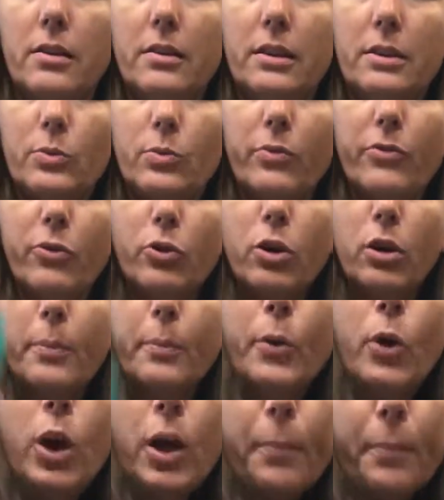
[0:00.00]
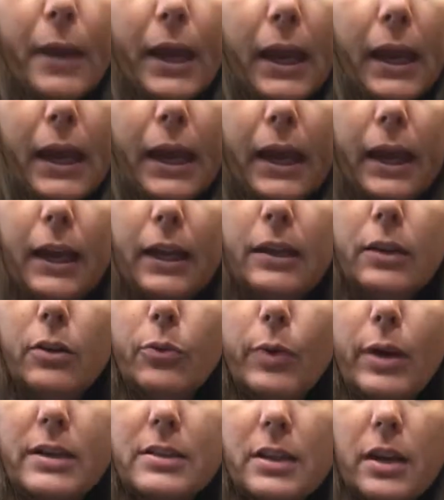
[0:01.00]
this one for our bar pan, the
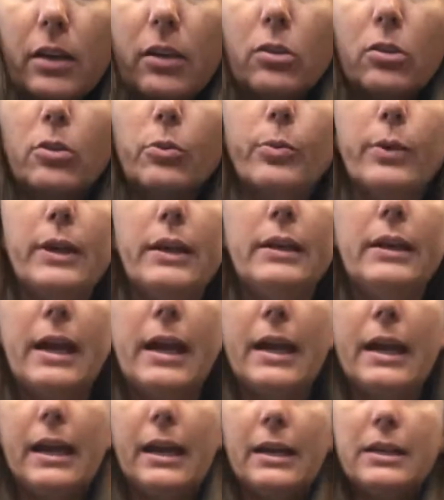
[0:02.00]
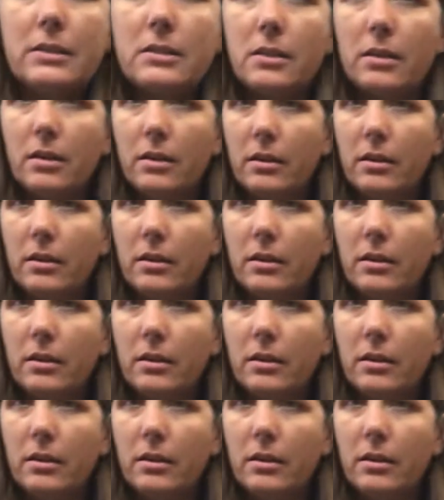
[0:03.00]
rectangular one, and